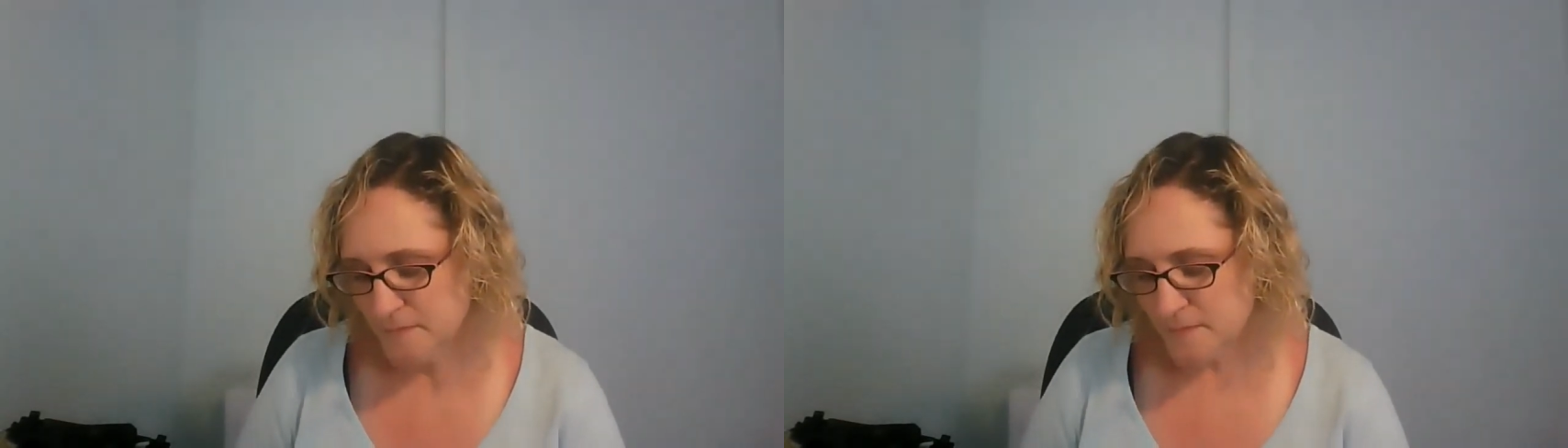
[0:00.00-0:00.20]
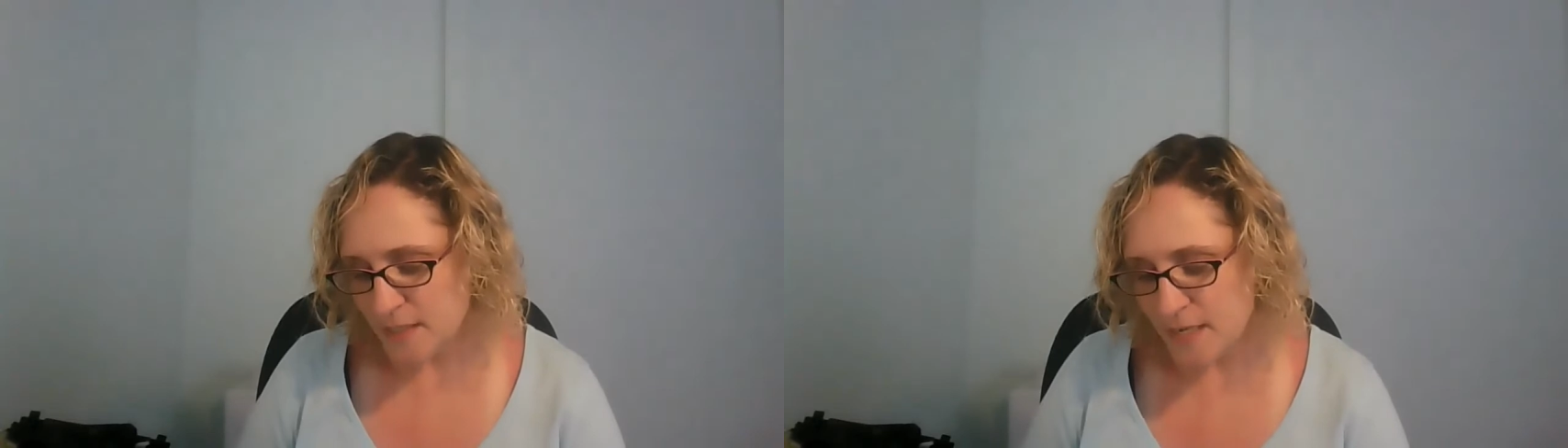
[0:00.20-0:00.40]

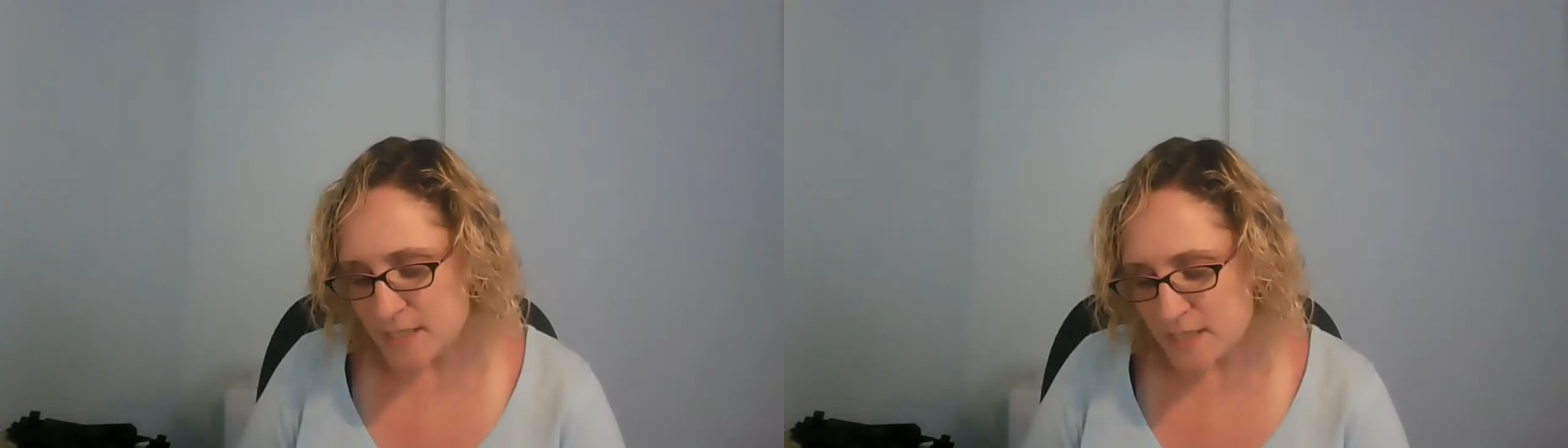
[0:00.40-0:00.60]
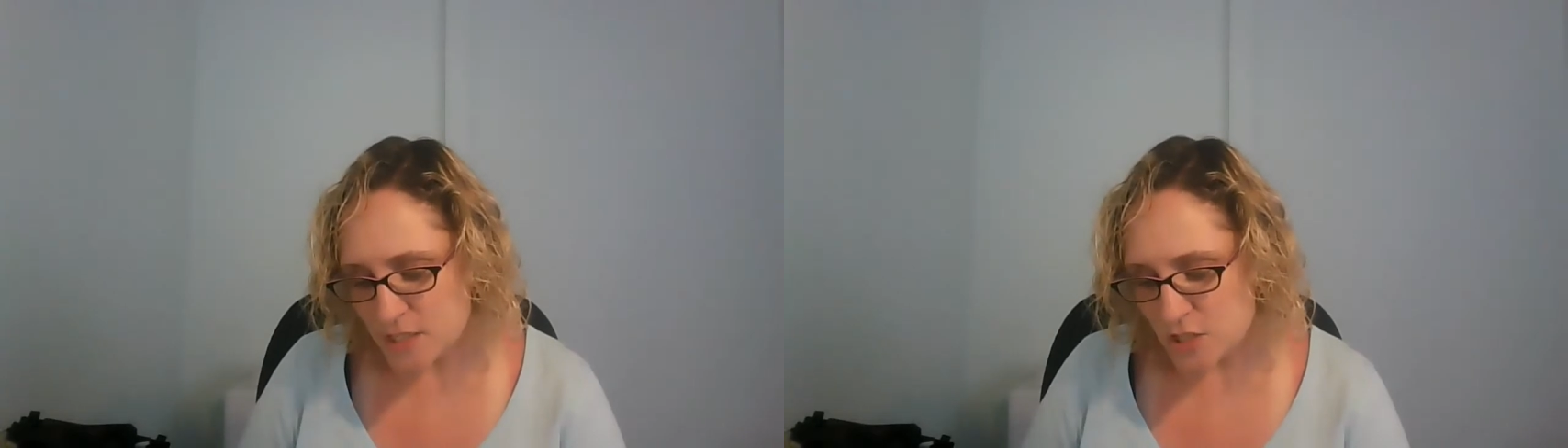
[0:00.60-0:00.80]
The
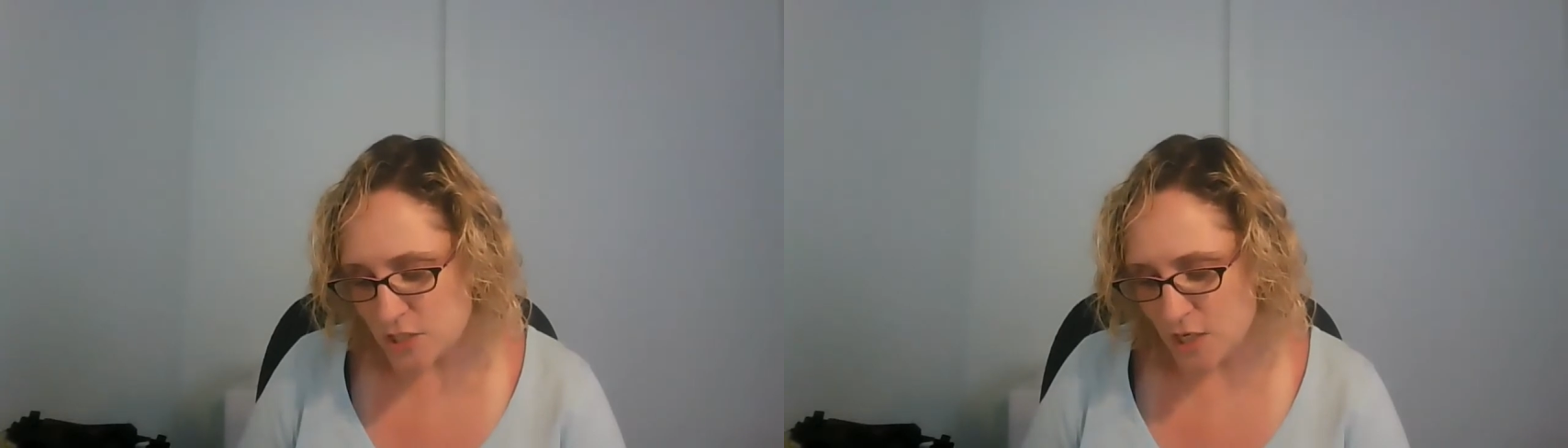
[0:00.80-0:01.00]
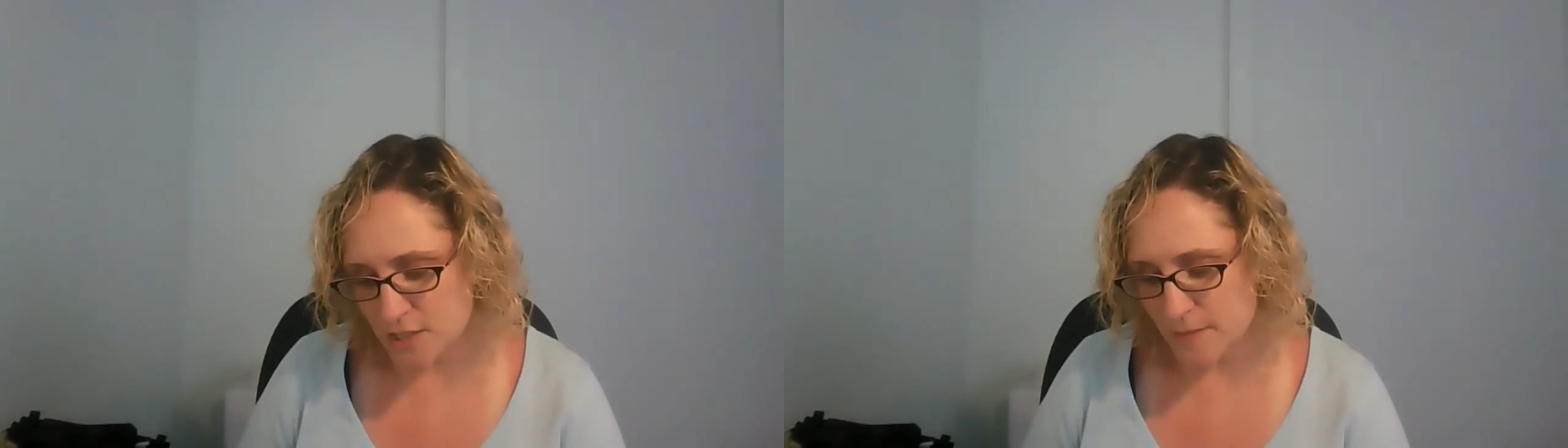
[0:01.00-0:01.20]
next section
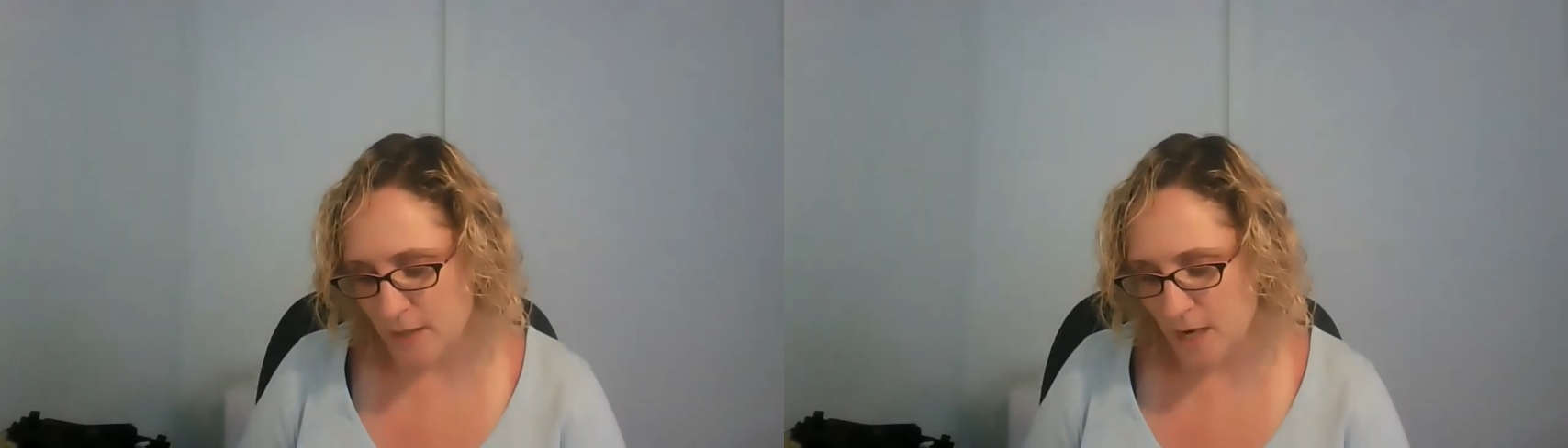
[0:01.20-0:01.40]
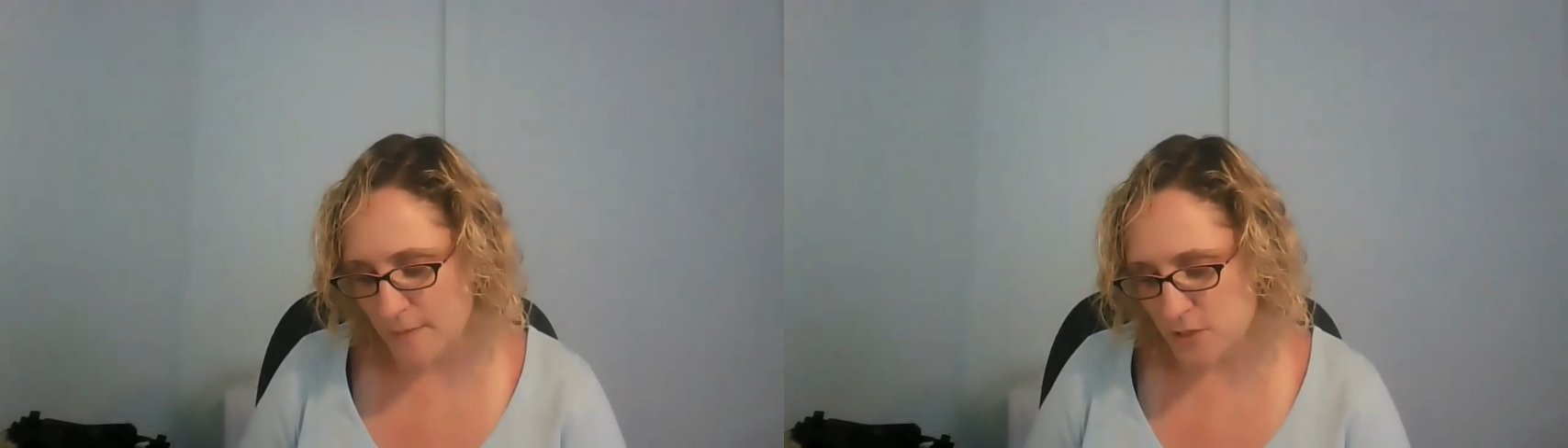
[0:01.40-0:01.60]
talks
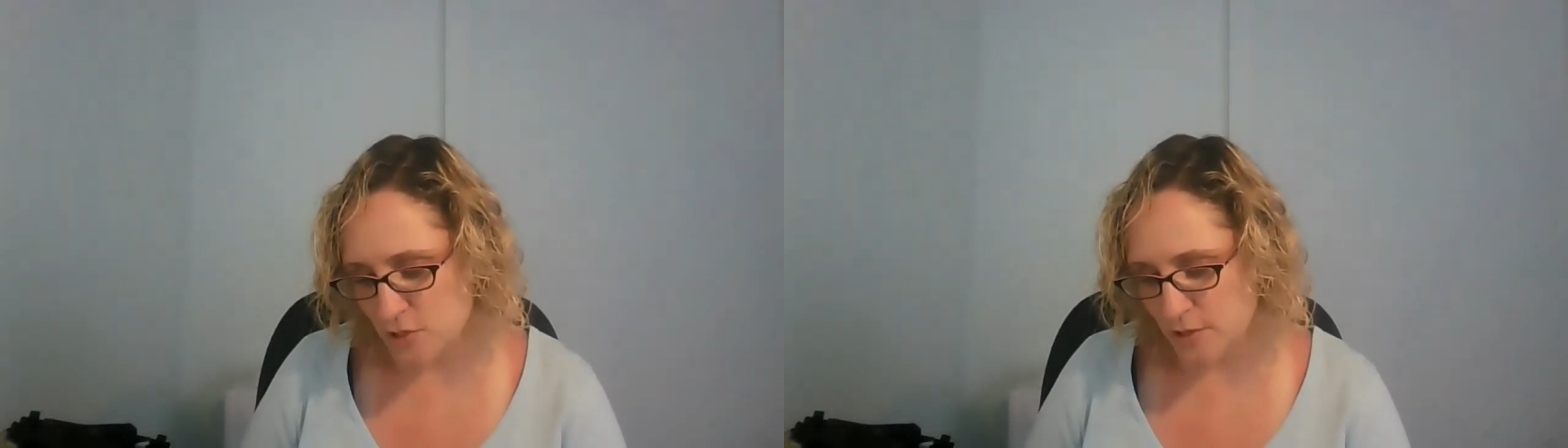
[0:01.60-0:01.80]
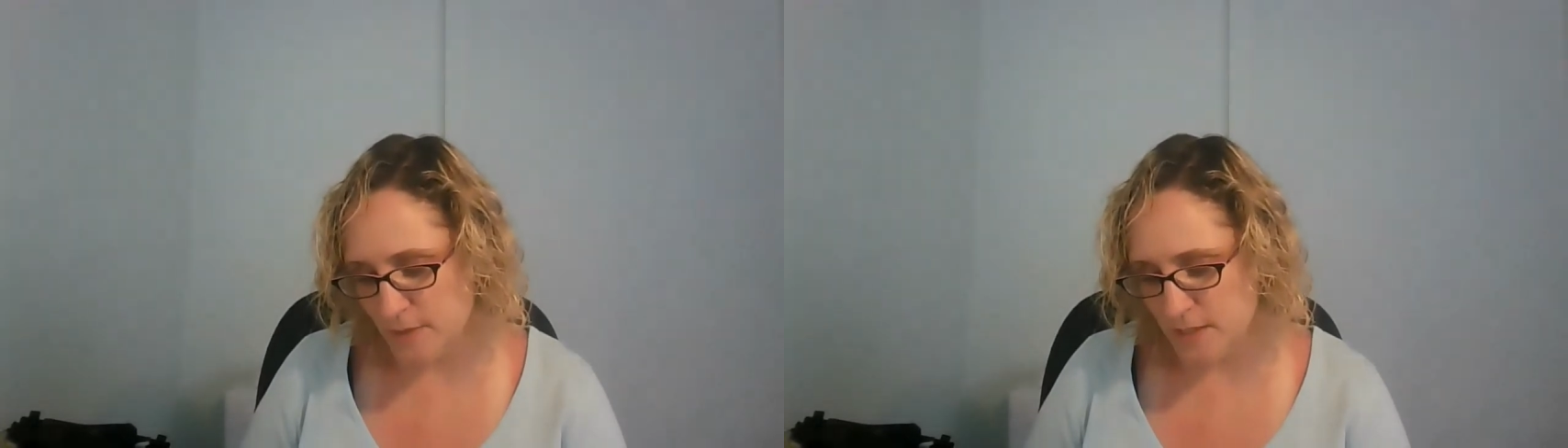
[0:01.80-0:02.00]
about common
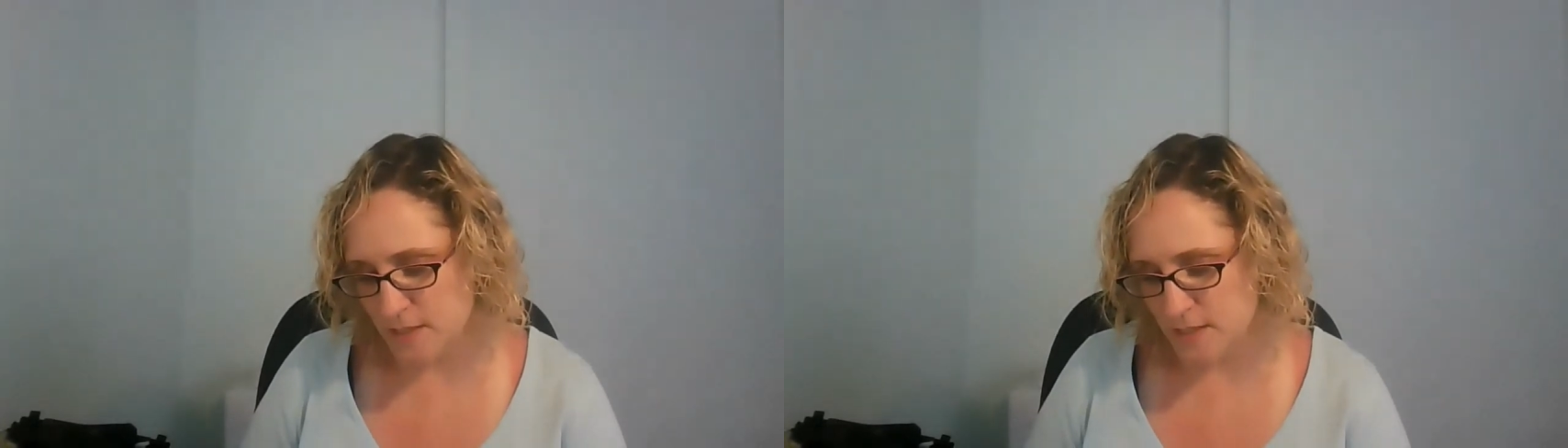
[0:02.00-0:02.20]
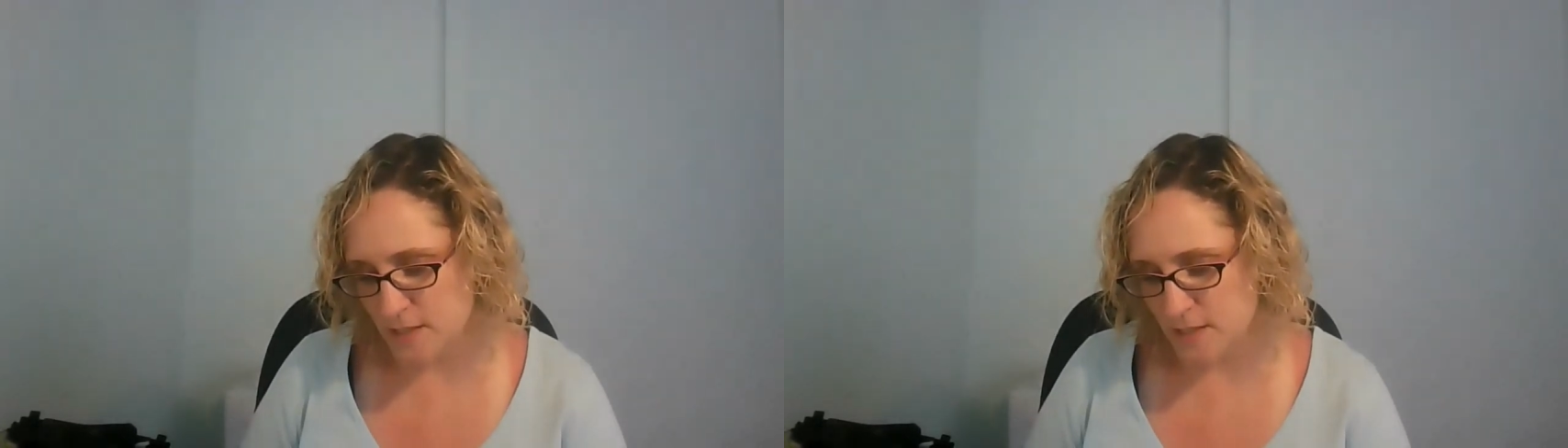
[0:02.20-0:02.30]
treatment